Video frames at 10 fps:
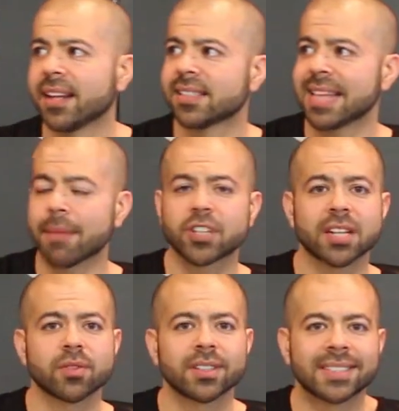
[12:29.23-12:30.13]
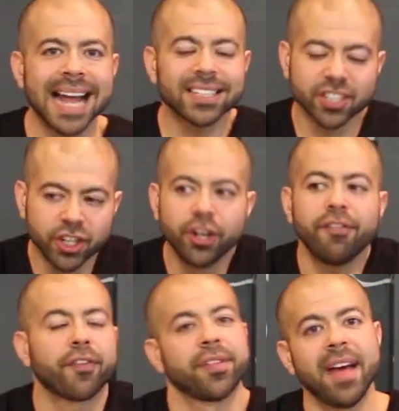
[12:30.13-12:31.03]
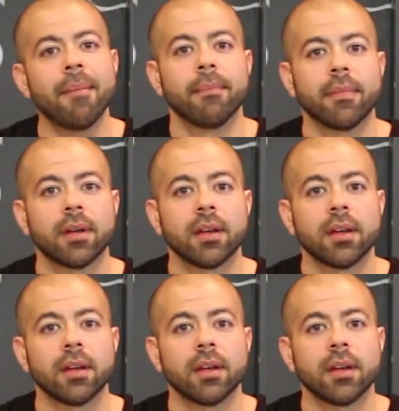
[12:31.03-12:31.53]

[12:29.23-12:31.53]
and Snapchat's, that's good for them.